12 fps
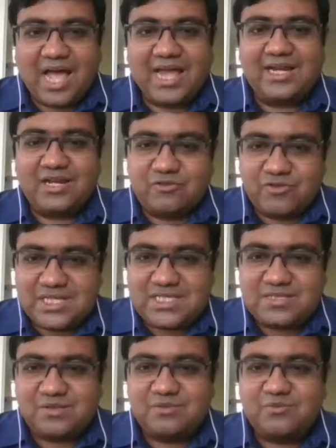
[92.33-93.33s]

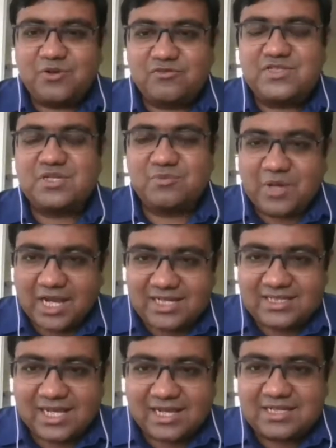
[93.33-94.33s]
request Professor
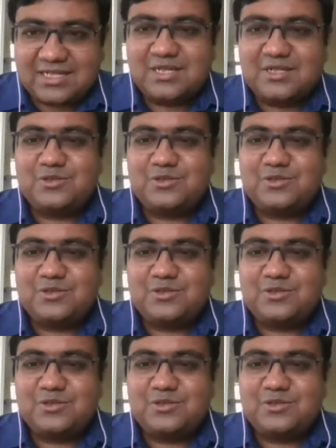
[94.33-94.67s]
Palita